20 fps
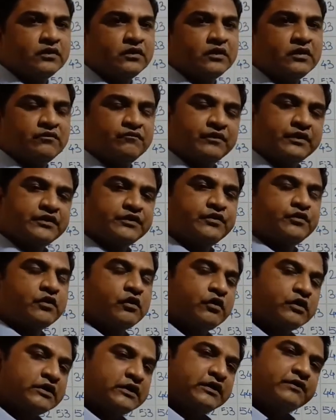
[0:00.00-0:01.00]
when you
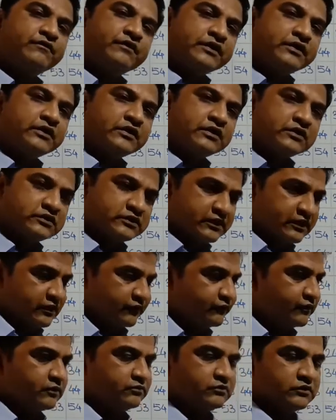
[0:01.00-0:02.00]
are given a set of
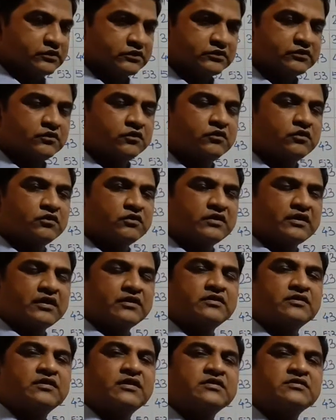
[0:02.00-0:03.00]
numbers, or
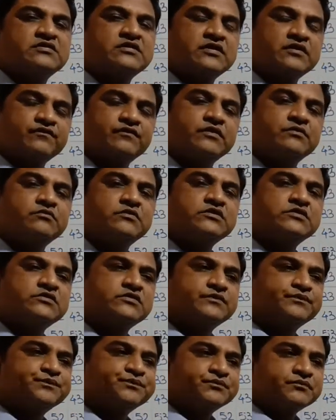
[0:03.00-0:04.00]
rather than set of numbers,